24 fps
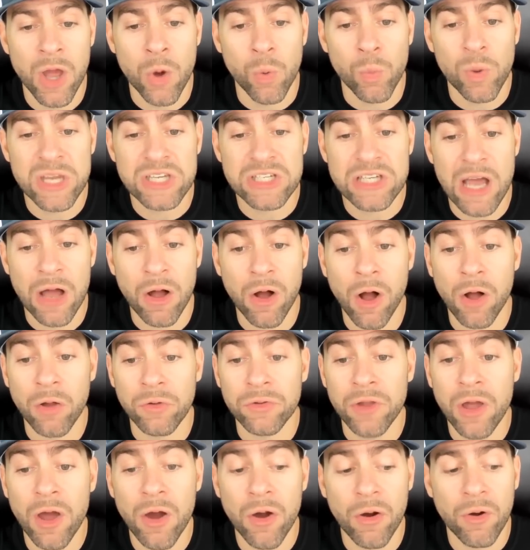We shall all
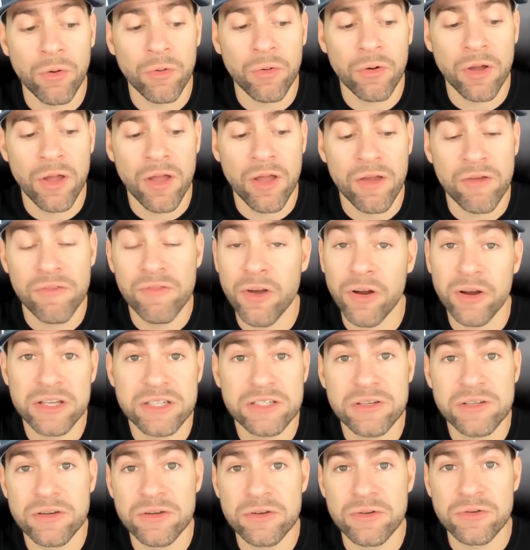know very
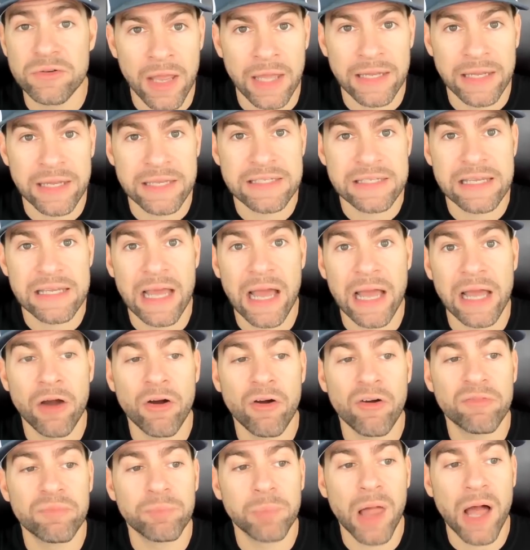soon, and the
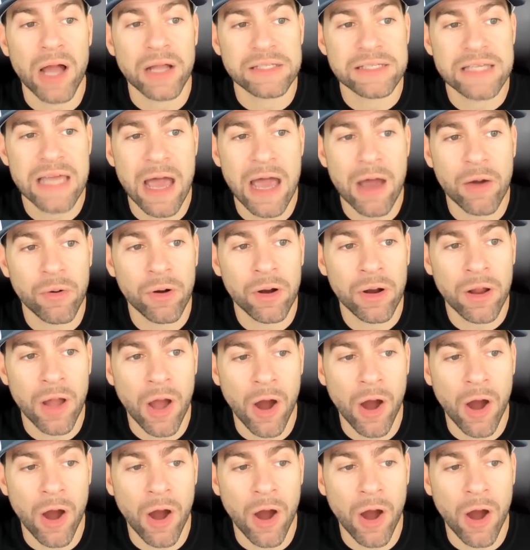CIO of BlockTower,